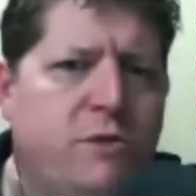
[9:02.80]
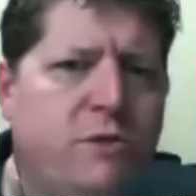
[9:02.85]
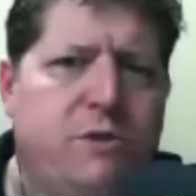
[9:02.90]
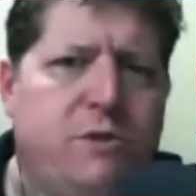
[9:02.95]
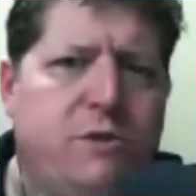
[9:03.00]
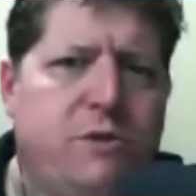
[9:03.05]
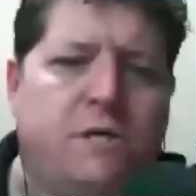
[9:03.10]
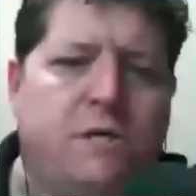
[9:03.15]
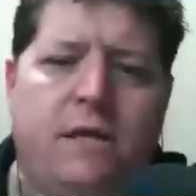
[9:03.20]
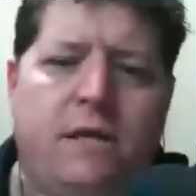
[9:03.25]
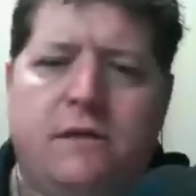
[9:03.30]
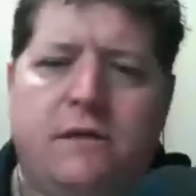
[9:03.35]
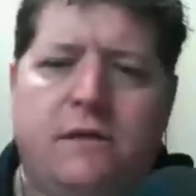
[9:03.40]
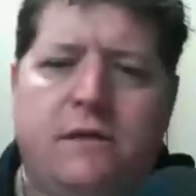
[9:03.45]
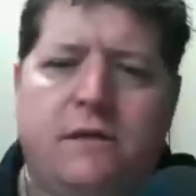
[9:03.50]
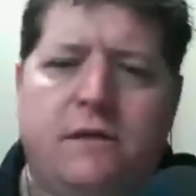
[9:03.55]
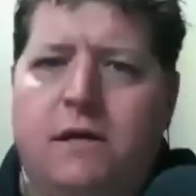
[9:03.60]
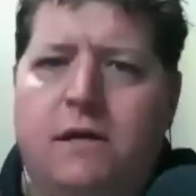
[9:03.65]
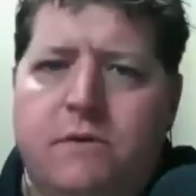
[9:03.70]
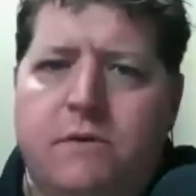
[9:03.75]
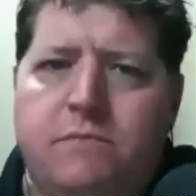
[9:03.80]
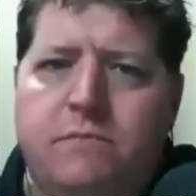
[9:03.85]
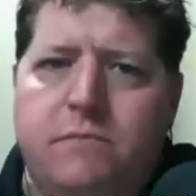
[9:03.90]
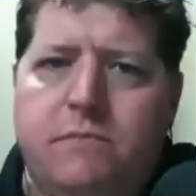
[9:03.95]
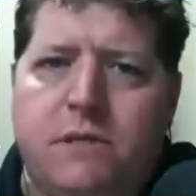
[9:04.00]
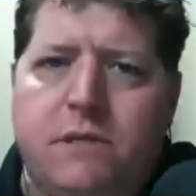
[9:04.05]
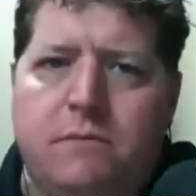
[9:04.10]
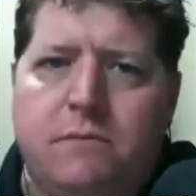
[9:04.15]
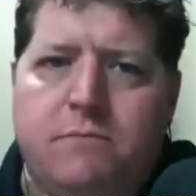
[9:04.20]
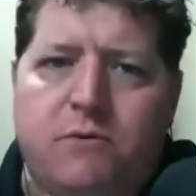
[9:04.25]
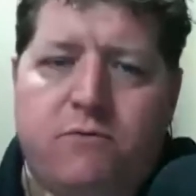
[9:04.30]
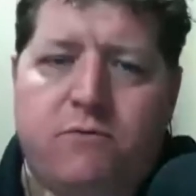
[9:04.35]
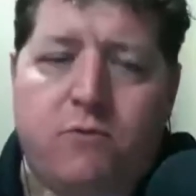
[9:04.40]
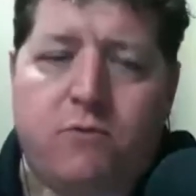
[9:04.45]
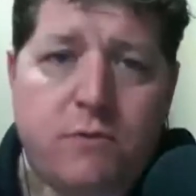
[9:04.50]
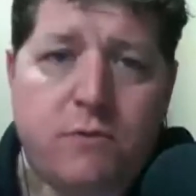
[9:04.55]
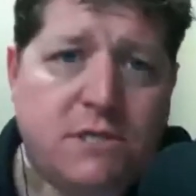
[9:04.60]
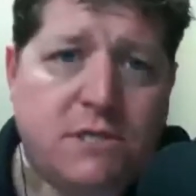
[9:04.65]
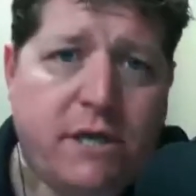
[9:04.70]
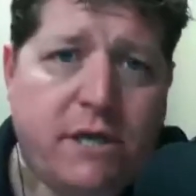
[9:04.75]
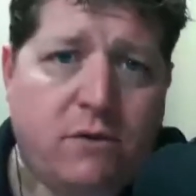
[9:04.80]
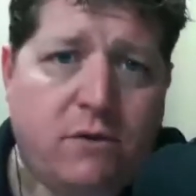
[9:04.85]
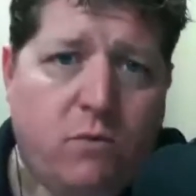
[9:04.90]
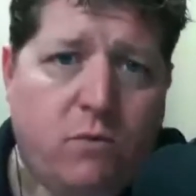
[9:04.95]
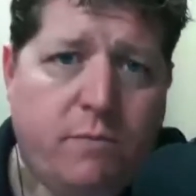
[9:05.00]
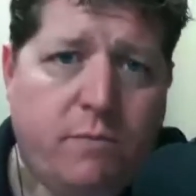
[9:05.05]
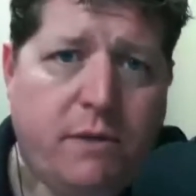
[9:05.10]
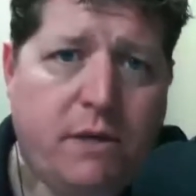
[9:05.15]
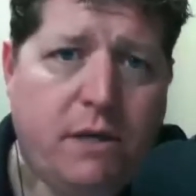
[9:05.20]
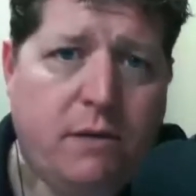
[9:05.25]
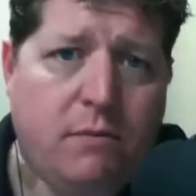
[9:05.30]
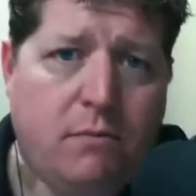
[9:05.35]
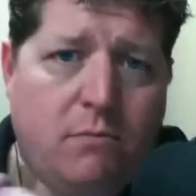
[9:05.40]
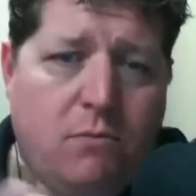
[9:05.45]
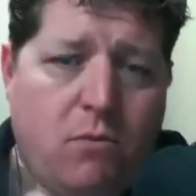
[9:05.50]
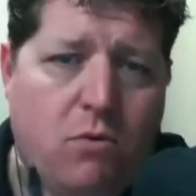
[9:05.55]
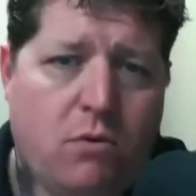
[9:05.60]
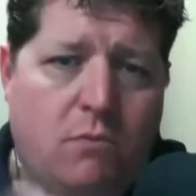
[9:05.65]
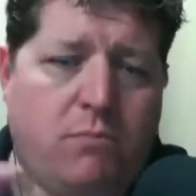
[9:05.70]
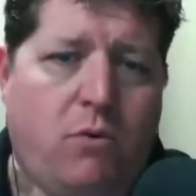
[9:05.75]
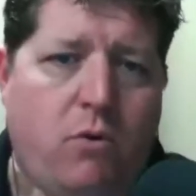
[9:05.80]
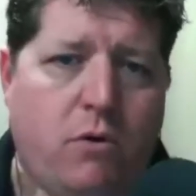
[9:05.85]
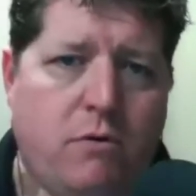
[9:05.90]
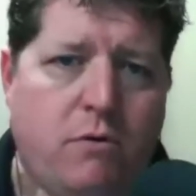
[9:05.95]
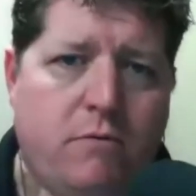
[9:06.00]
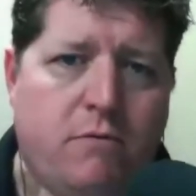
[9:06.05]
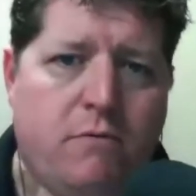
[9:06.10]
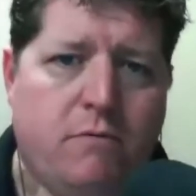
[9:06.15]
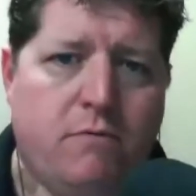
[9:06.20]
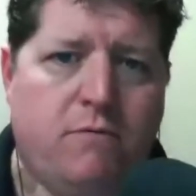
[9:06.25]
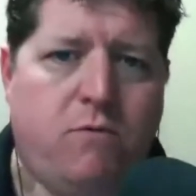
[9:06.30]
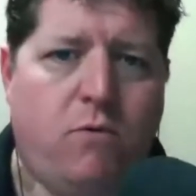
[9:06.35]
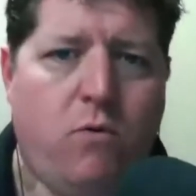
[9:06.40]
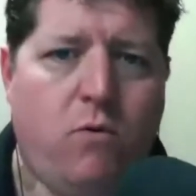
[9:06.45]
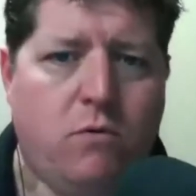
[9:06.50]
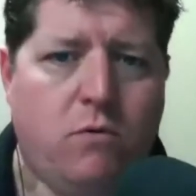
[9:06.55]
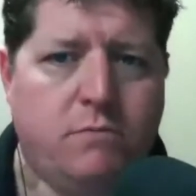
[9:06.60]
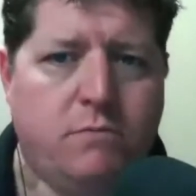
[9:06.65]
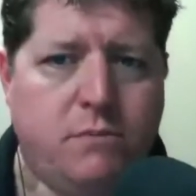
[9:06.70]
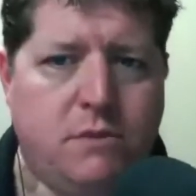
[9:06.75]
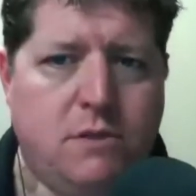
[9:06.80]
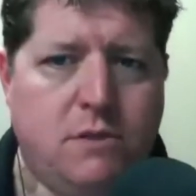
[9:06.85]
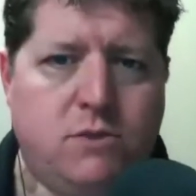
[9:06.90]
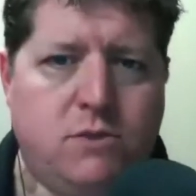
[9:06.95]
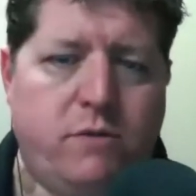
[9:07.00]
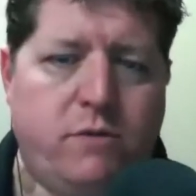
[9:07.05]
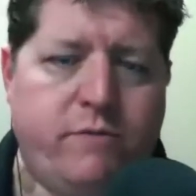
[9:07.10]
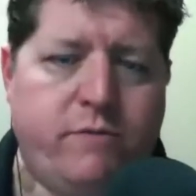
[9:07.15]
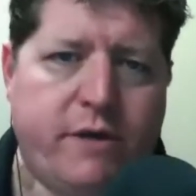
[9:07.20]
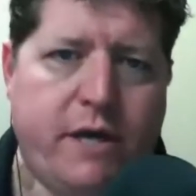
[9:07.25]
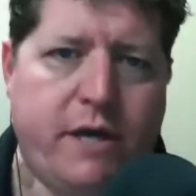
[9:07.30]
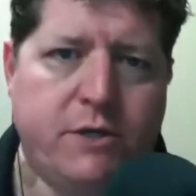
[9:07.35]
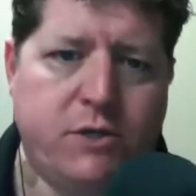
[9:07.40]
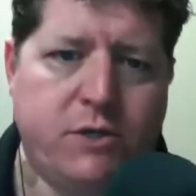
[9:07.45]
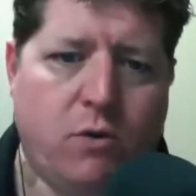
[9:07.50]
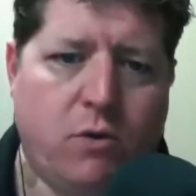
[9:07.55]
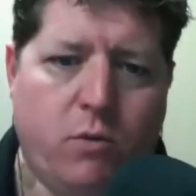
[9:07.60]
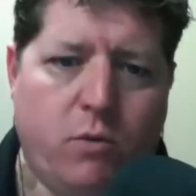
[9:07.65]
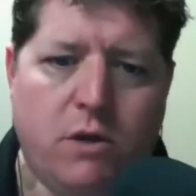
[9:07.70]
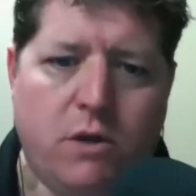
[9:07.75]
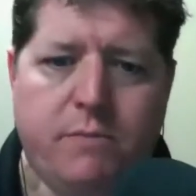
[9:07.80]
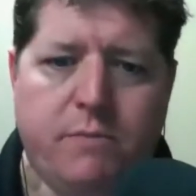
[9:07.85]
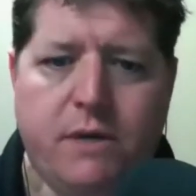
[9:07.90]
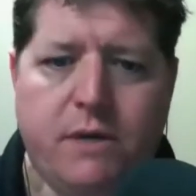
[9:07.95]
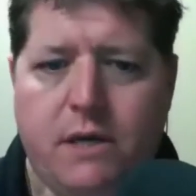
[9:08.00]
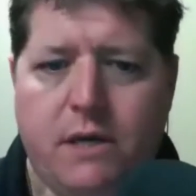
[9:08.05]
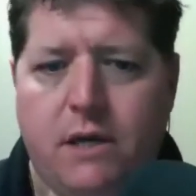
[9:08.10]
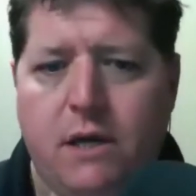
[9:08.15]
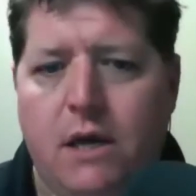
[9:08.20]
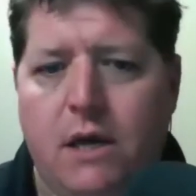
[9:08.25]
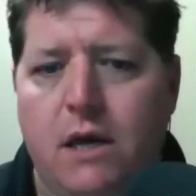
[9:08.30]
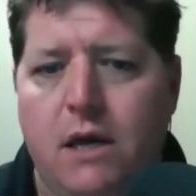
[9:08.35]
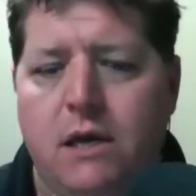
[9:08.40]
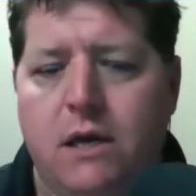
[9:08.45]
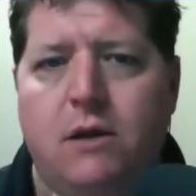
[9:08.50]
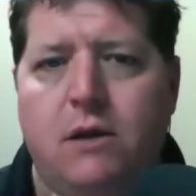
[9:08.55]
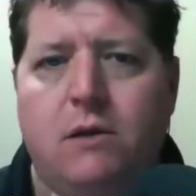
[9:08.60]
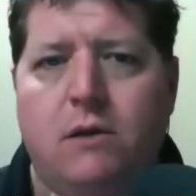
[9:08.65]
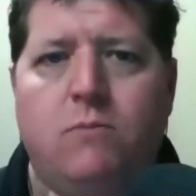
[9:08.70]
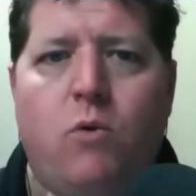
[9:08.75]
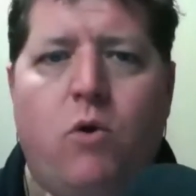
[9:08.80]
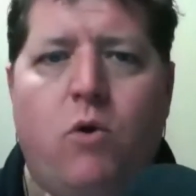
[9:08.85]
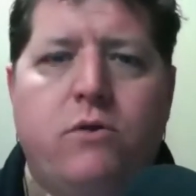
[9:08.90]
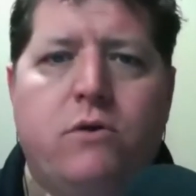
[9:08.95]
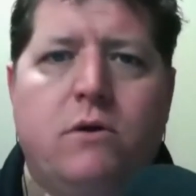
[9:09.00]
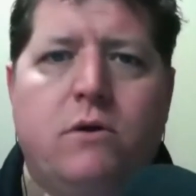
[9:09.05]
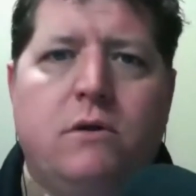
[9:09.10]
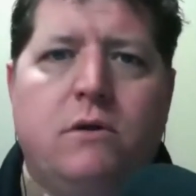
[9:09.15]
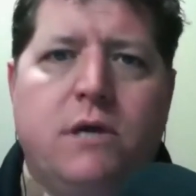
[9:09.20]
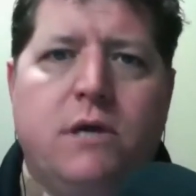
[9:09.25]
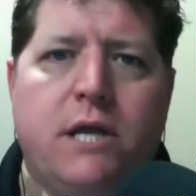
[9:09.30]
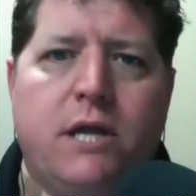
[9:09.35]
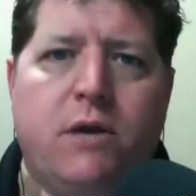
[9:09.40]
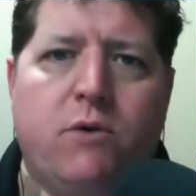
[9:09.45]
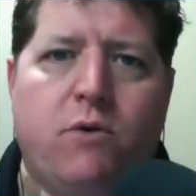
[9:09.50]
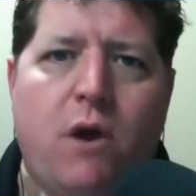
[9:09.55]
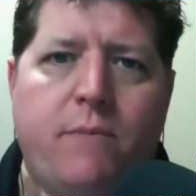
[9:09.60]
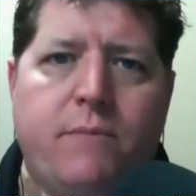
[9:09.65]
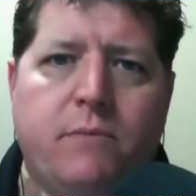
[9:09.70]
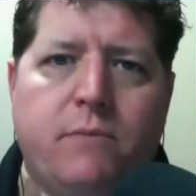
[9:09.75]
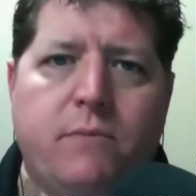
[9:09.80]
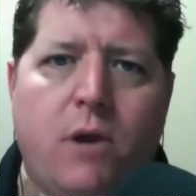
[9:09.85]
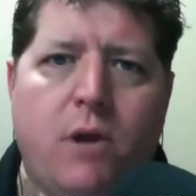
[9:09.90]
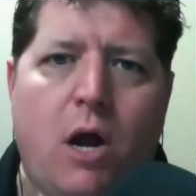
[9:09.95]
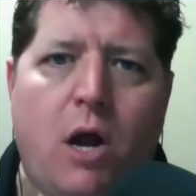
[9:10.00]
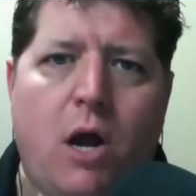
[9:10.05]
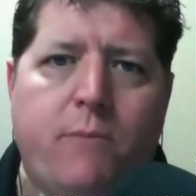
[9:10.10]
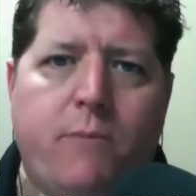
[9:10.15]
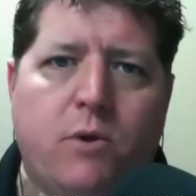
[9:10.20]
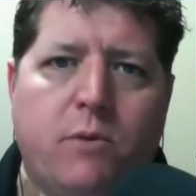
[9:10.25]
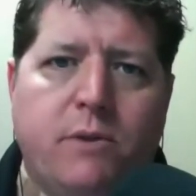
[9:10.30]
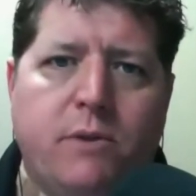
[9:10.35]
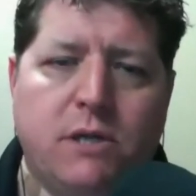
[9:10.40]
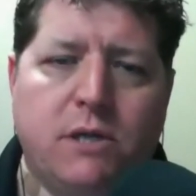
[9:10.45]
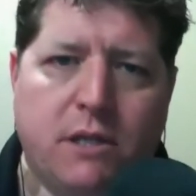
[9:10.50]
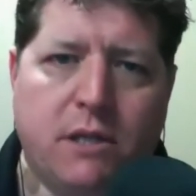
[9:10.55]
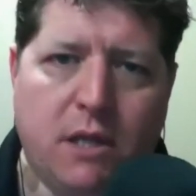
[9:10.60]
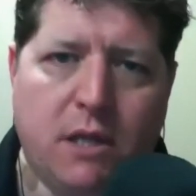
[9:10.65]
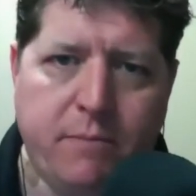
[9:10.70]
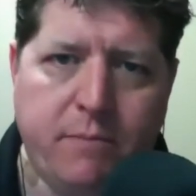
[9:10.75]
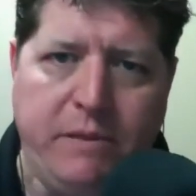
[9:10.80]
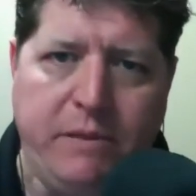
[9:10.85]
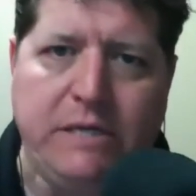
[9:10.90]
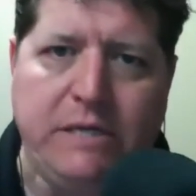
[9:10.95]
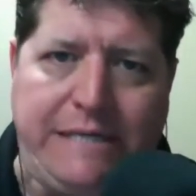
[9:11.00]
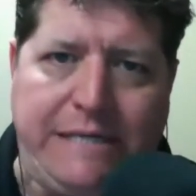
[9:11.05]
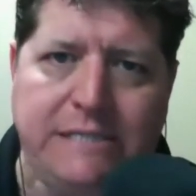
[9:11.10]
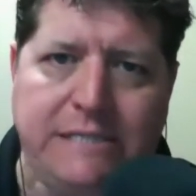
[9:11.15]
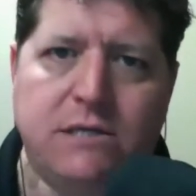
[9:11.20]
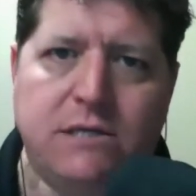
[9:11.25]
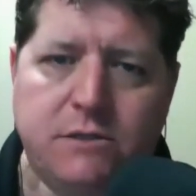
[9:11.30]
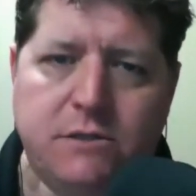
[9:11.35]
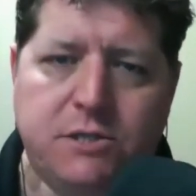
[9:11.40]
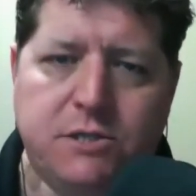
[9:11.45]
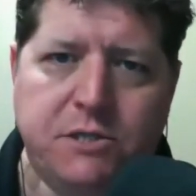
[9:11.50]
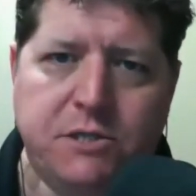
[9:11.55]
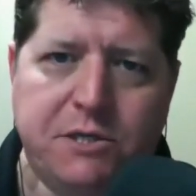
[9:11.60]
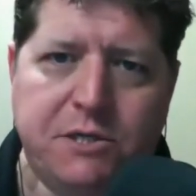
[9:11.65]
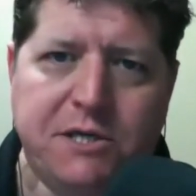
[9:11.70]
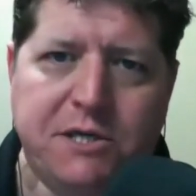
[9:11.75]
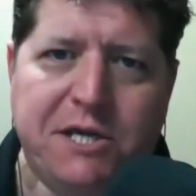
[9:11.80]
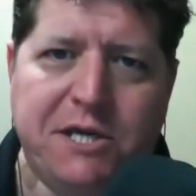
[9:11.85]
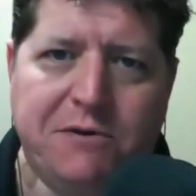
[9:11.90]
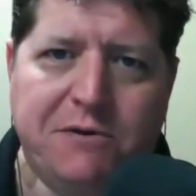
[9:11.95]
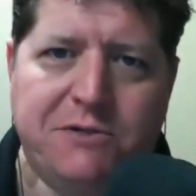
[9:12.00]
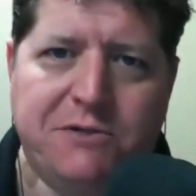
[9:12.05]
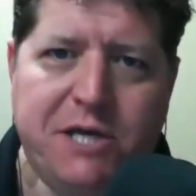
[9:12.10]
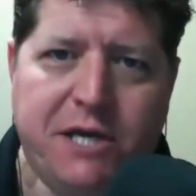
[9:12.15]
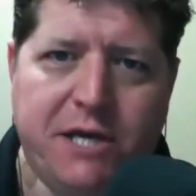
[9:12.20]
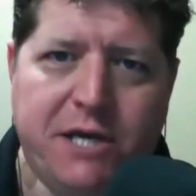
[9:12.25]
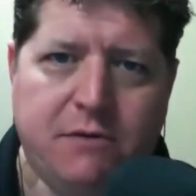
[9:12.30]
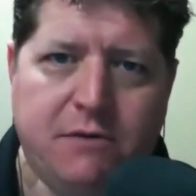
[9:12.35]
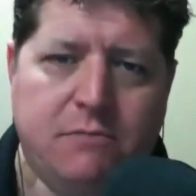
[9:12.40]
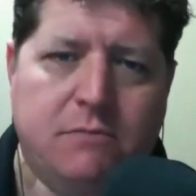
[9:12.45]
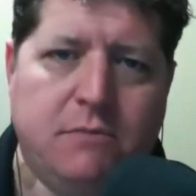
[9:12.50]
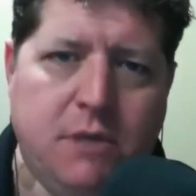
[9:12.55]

you say the performance standard would be more important for the certification, or would it be more the interoperability, the ability to take